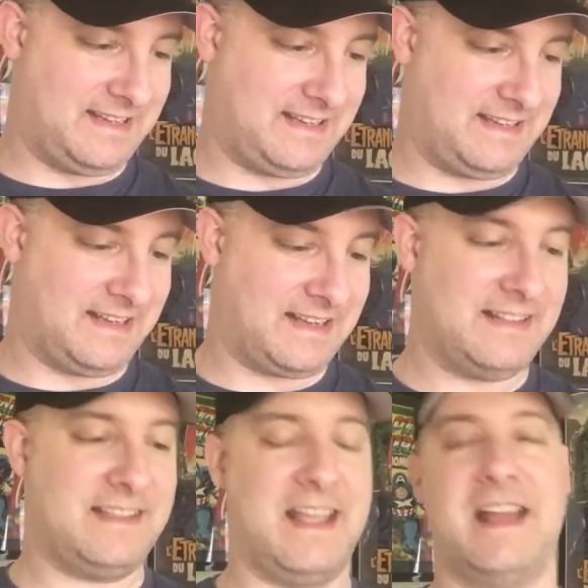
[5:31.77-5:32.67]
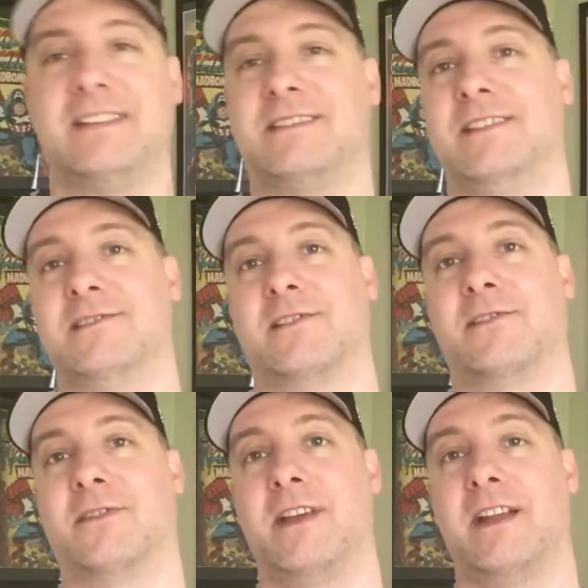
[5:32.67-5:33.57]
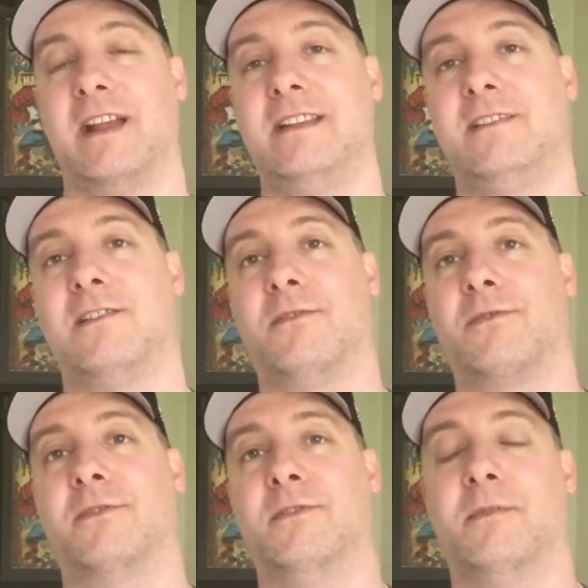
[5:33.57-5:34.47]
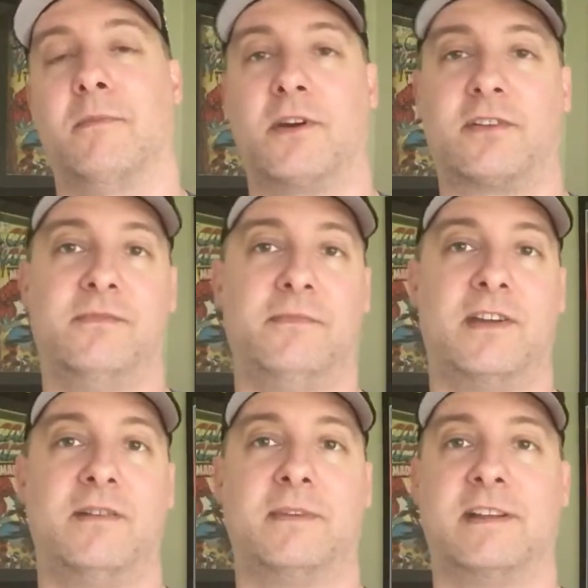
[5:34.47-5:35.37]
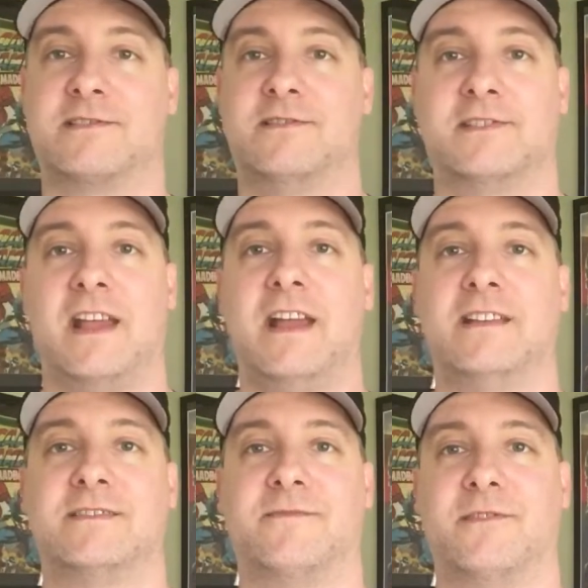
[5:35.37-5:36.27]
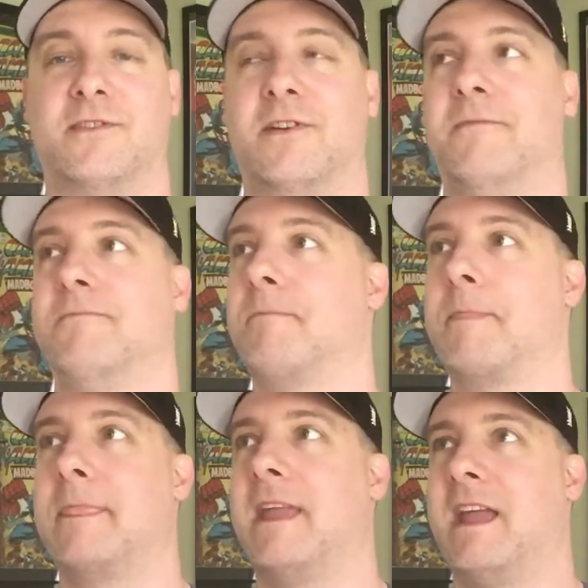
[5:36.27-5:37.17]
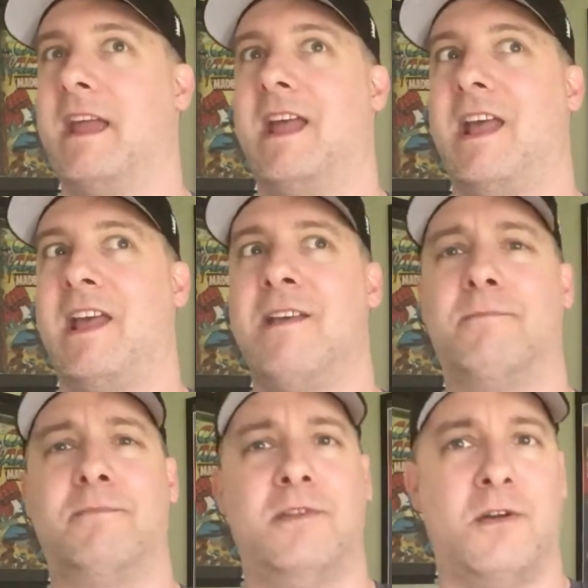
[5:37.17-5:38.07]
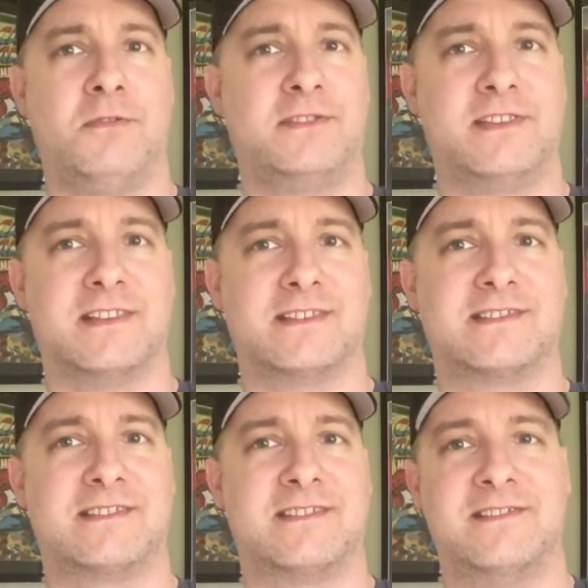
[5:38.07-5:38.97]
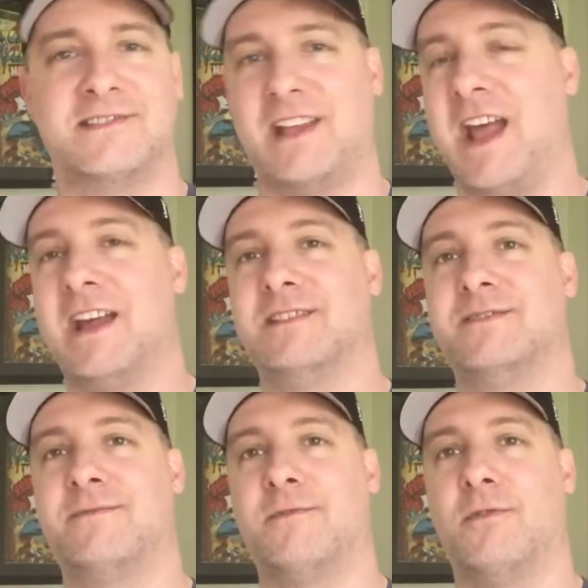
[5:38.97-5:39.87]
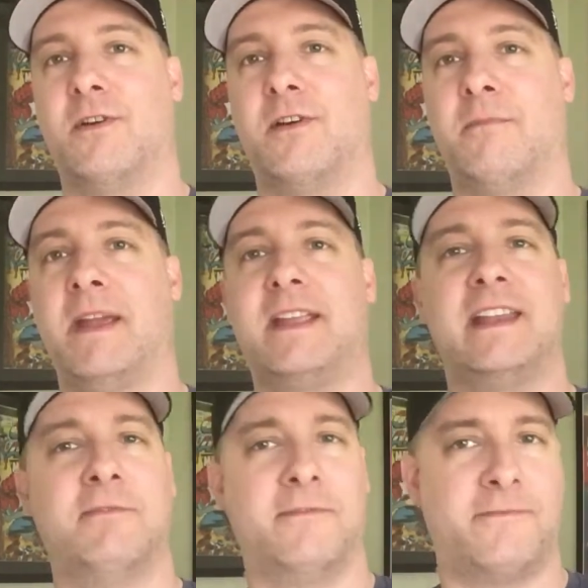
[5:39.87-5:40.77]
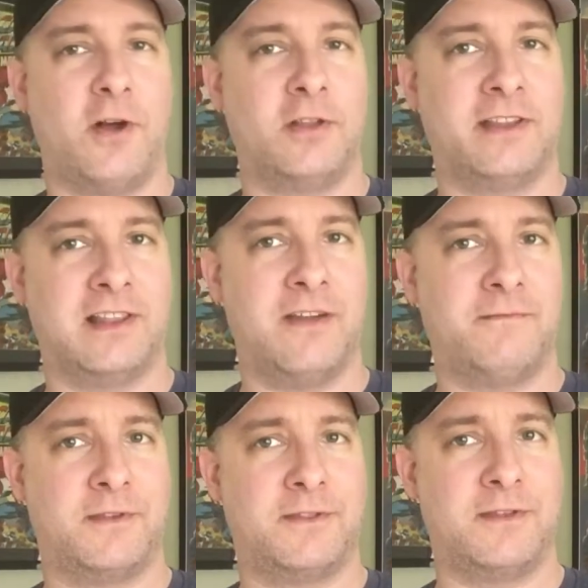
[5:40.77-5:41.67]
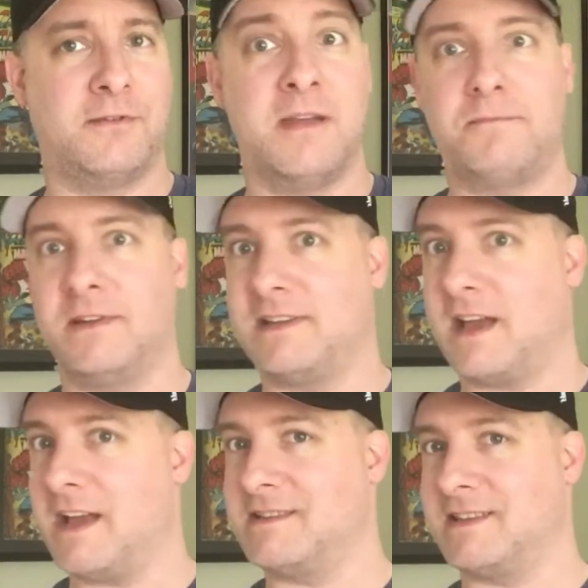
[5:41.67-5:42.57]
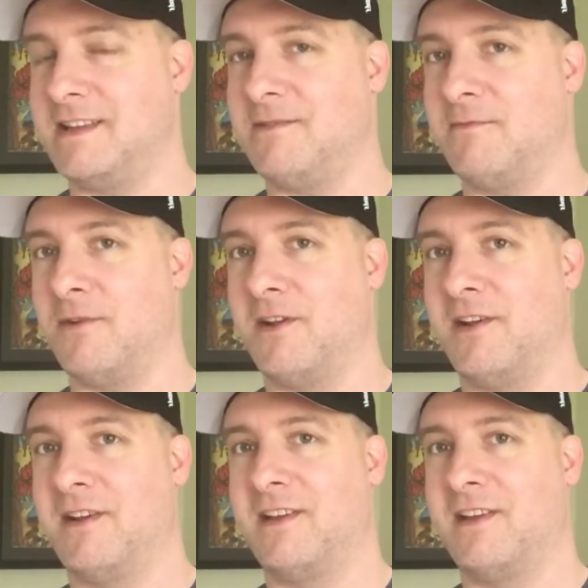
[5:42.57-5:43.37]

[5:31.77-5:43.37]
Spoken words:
Again, the ads in these are great. I need to go through and mark them better because there's ads for hypnosis. There's ads for make anyone fall in love with you, hypnotize anyone,